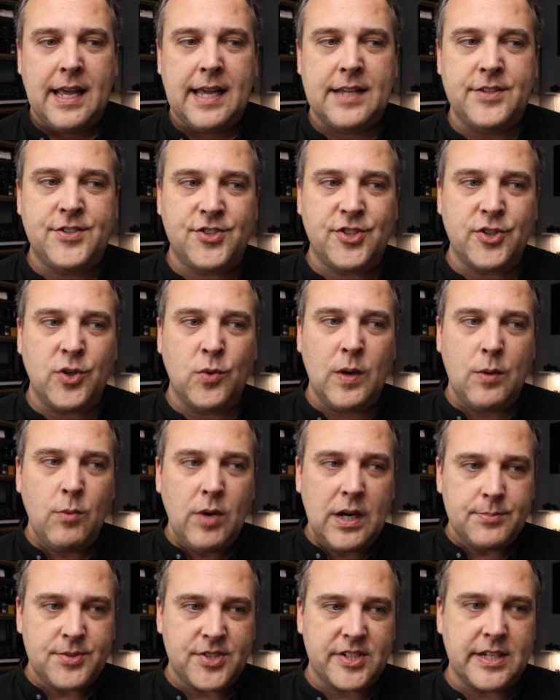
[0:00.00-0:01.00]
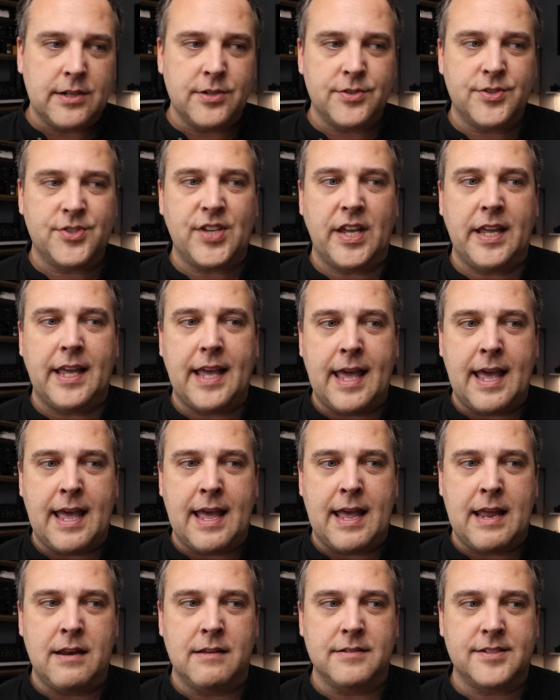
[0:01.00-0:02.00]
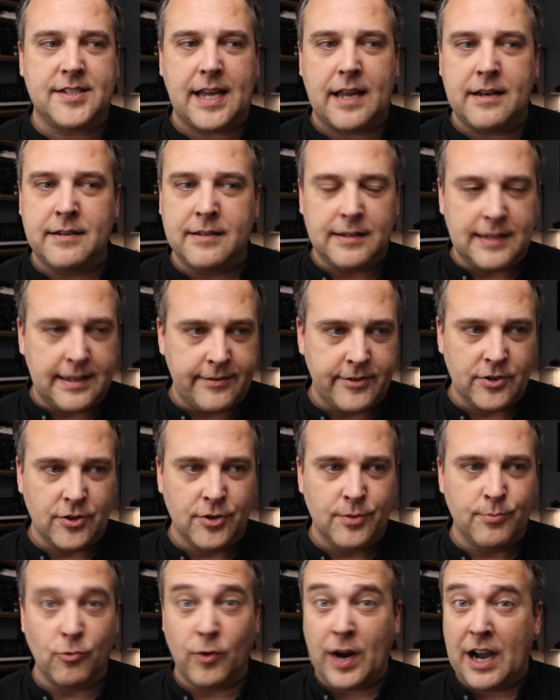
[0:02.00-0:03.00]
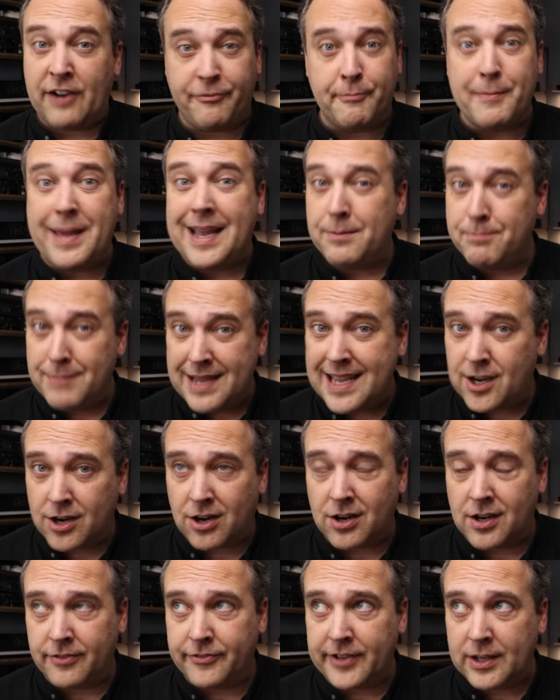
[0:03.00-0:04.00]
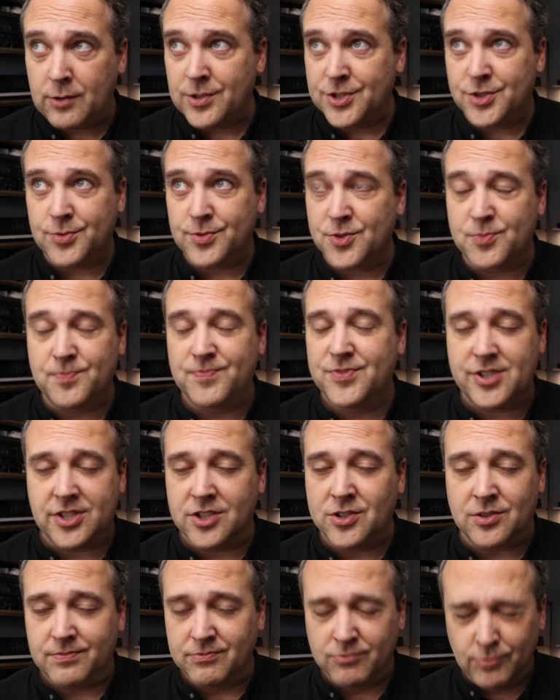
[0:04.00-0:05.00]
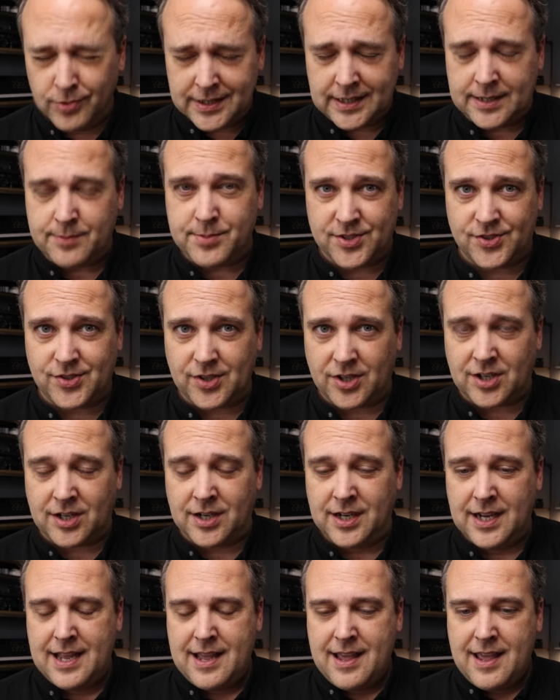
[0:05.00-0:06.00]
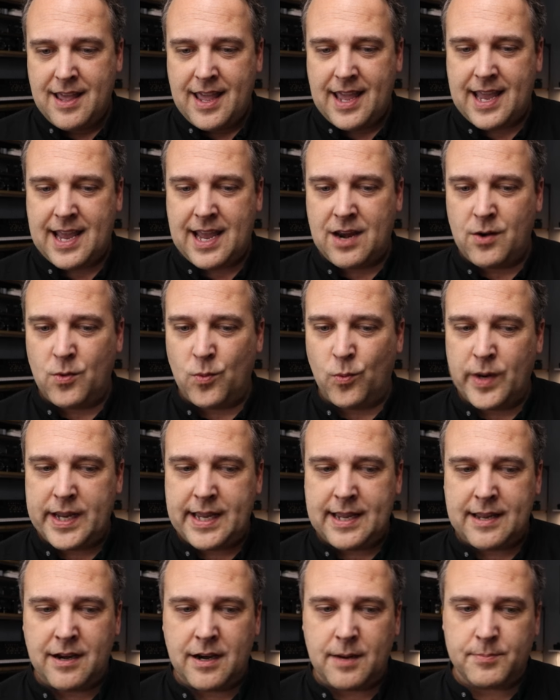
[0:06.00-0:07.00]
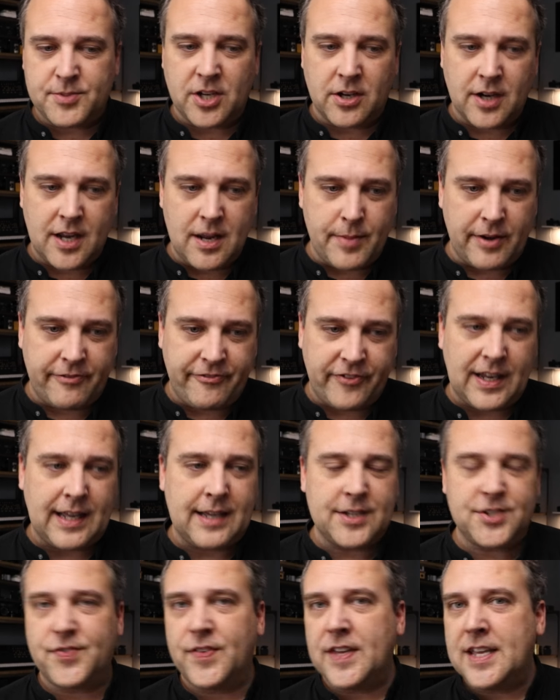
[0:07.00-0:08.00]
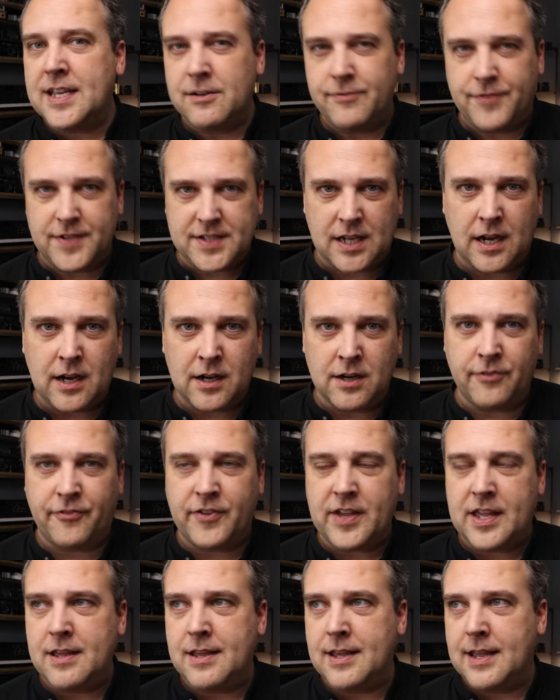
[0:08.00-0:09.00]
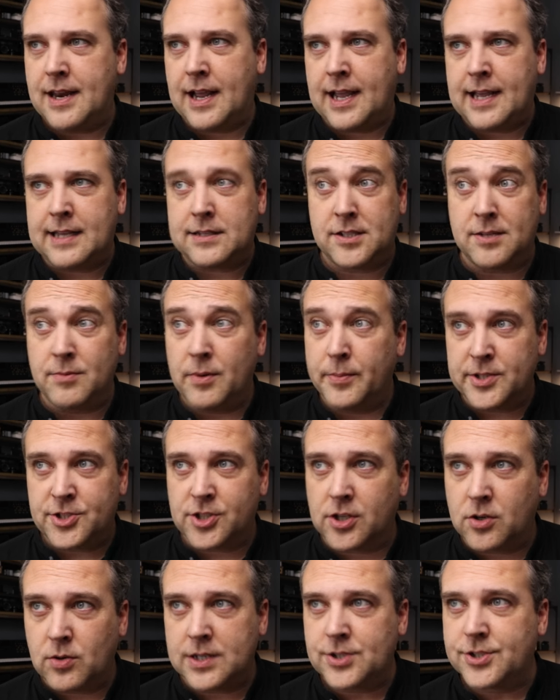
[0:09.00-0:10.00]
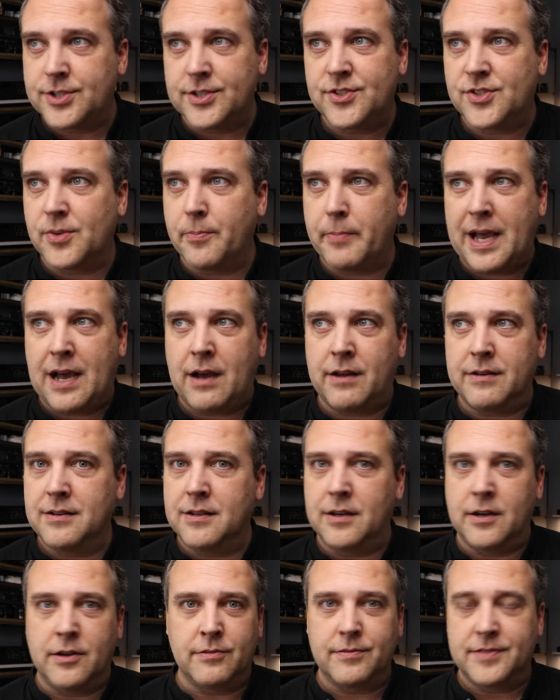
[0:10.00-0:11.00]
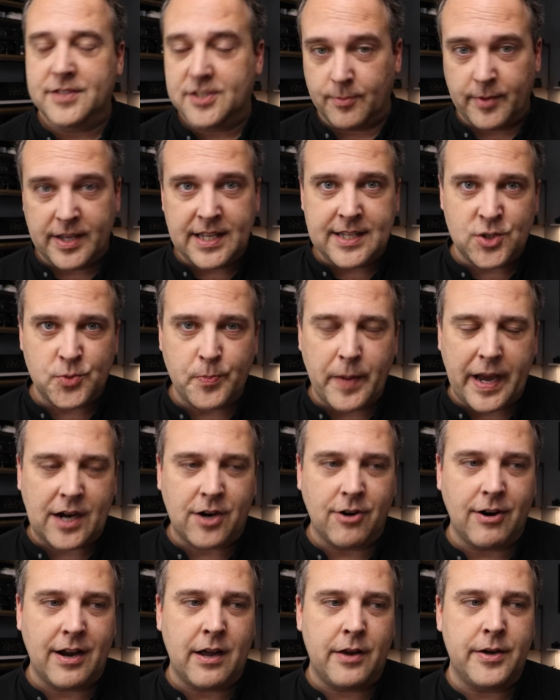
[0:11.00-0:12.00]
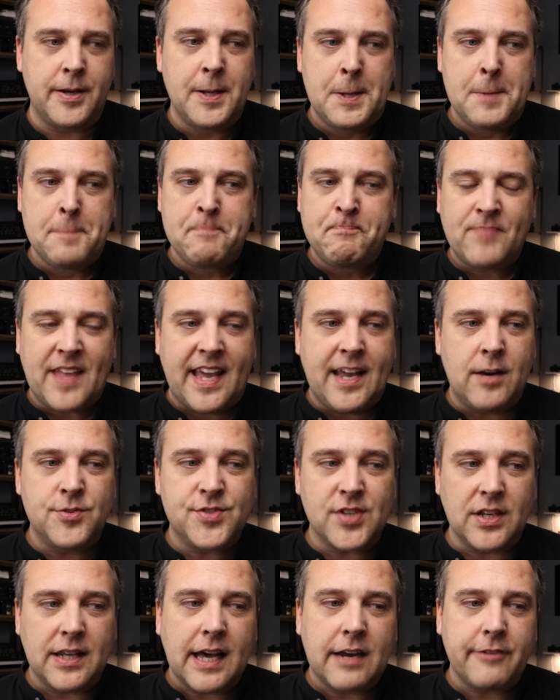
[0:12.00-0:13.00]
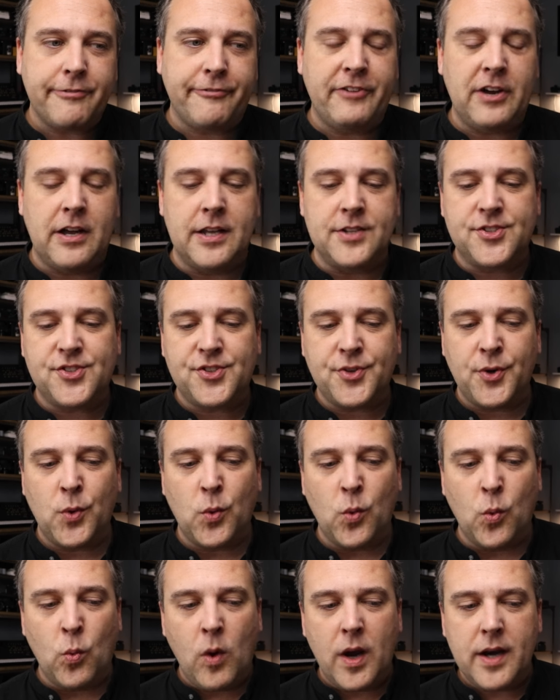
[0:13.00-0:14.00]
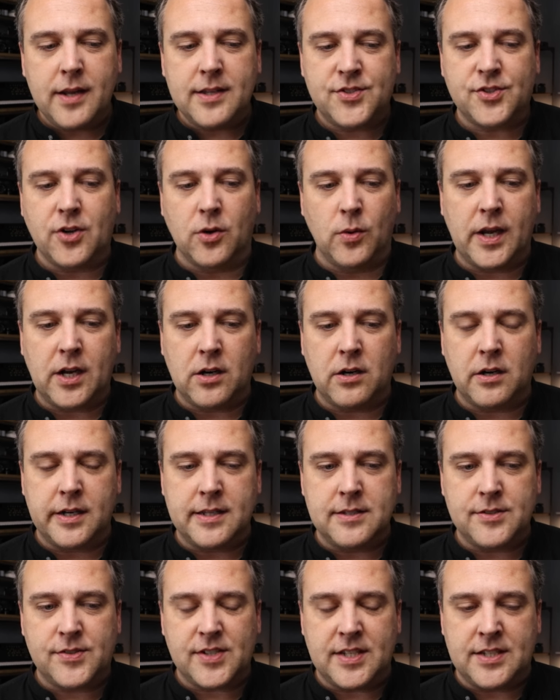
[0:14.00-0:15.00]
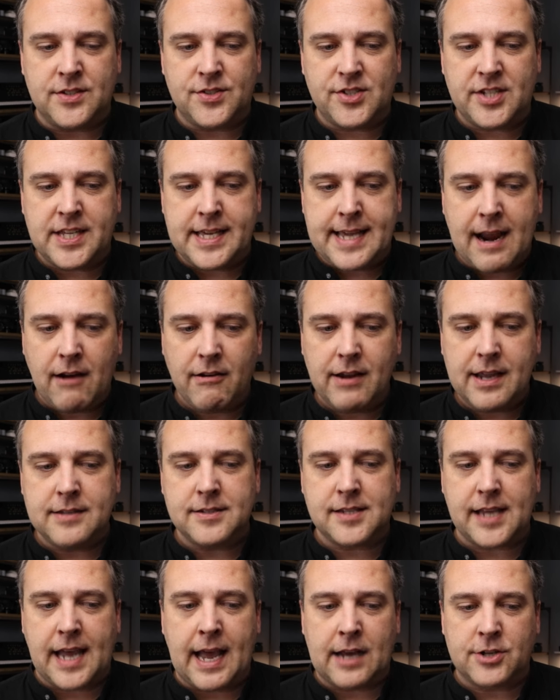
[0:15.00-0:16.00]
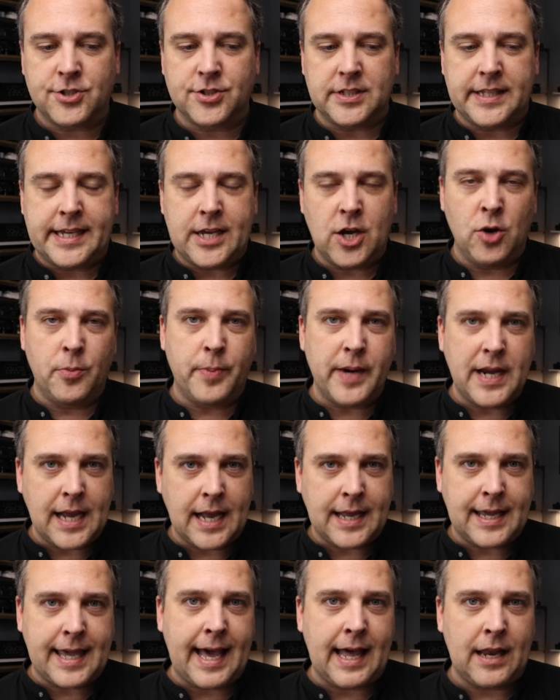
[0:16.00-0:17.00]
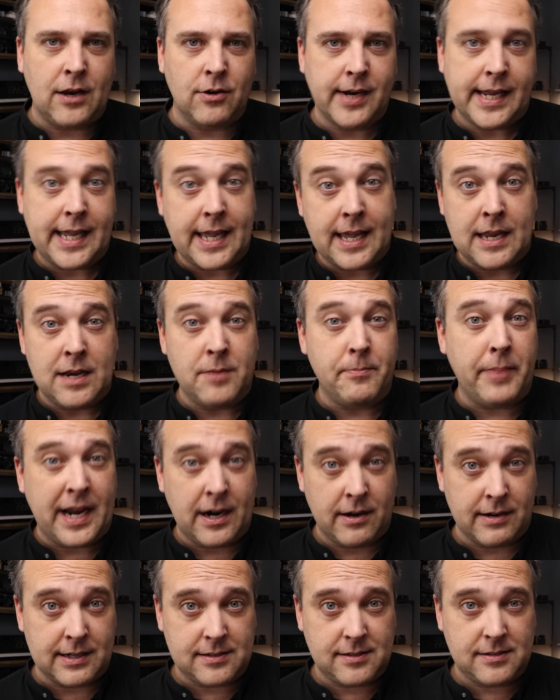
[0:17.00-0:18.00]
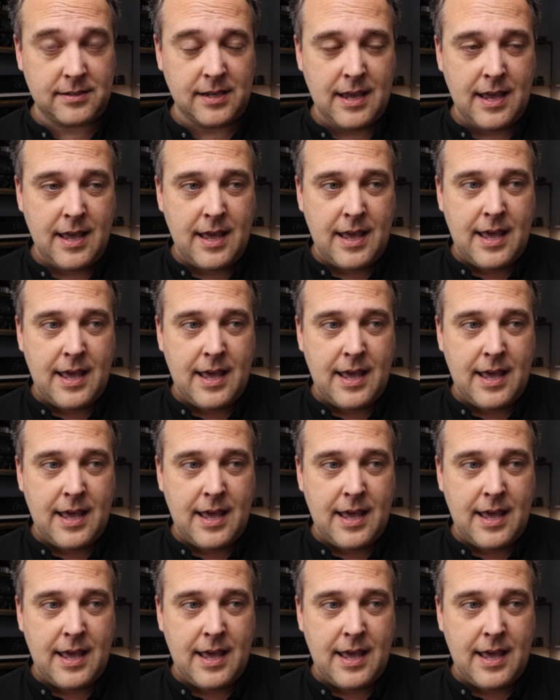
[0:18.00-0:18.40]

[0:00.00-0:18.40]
And so we went upstairs and sat in the living room. Ralph made me coffee, which was still really bizarre. And we ended up talking about philosophy and photography. And I asked him a bunch of questions about, you know, some of his background. And it was a lot of fun. So what is going on is, is Thierry is actually opening a gallery in Paris.